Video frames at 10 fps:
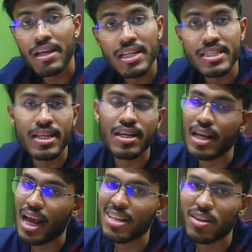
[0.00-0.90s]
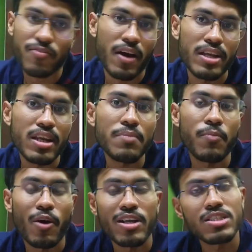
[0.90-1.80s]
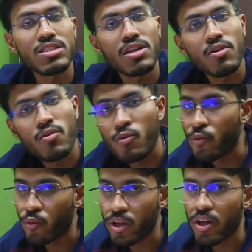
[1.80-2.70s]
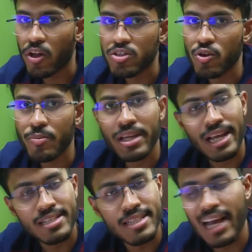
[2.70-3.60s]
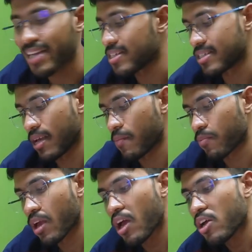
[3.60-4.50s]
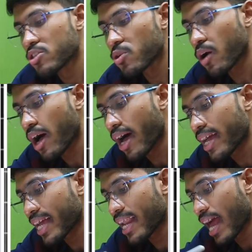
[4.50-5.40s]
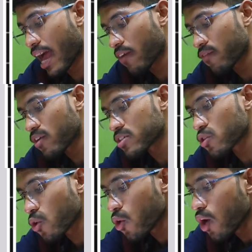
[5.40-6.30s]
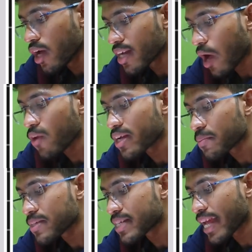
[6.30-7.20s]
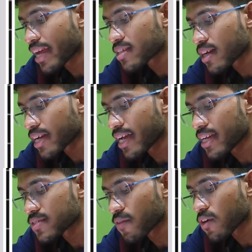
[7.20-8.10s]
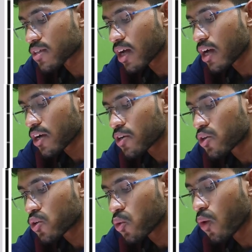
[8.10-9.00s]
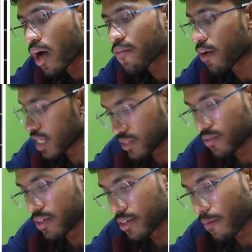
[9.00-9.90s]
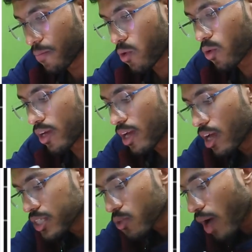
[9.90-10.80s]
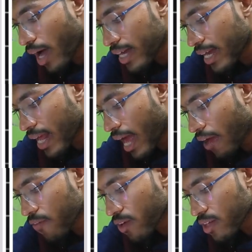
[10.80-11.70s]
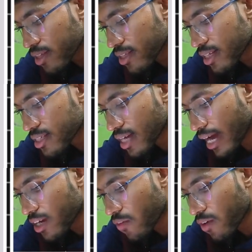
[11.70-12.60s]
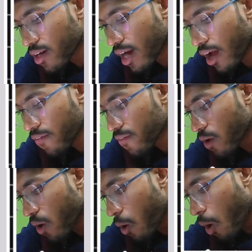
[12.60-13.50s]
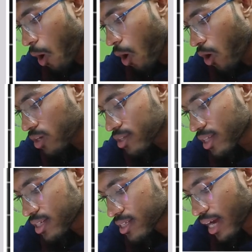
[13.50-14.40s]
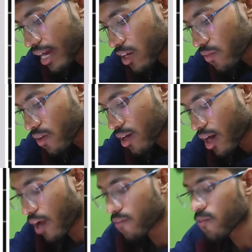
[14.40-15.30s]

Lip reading: initial and the final points will also be exactly same. So I can have, so now let me take the case for the 2R wala sphere. Okay, so I can have this kind of a graph or this kind of a graph.